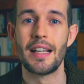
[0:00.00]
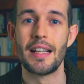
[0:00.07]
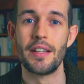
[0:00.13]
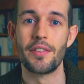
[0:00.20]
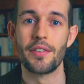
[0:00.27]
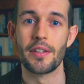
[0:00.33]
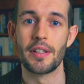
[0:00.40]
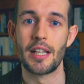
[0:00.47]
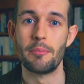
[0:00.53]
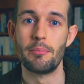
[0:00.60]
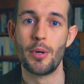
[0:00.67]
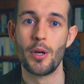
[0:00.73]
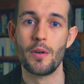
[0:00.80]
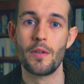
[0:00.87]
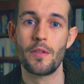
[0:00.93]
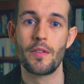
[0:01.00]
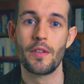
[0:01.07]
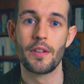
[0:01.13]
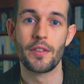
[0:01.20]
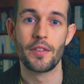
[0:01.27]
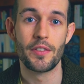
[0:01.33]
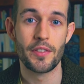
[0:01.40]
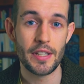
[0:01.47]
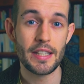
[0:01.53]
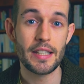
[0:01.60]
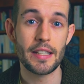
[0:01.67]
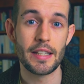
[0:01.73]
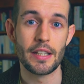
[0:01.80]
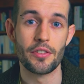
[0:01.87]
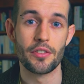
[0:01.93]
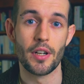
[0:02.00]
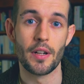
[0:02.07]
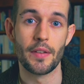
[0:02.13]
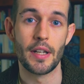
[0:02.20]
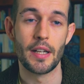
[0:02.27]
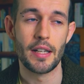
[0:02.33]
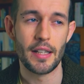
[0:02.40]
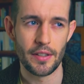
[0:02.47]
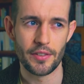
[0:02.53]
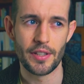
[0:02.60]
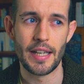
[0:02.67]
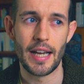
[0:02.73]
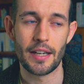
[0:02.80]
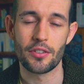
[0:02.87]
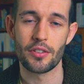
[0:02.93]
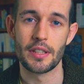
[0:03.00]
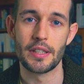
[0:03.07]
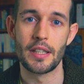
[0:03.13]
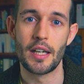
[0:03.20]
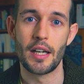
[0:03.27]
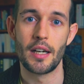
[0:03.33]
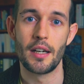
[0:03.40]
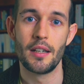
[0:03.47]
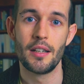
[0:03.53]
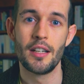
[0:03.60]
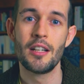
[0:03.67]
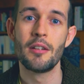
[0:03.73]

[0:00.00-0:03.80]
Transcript: is that they're both seeing each other as they actually are,